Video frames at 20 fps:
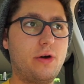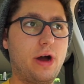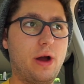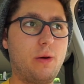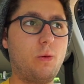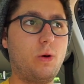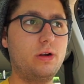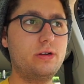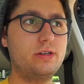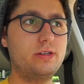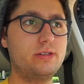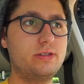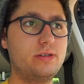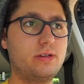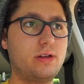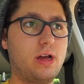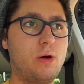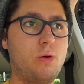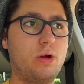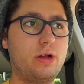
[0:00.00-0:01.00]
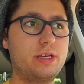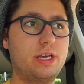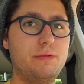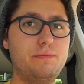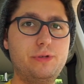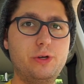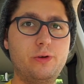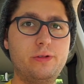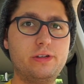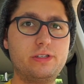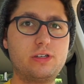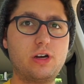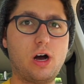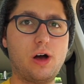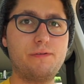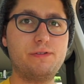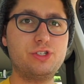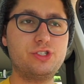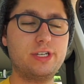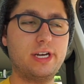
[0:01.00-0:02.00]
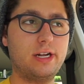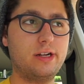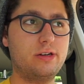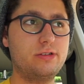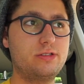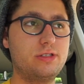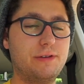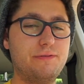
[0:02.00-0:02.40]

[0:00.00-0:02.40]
I wanna I wanna keep doing these coffee shout outs.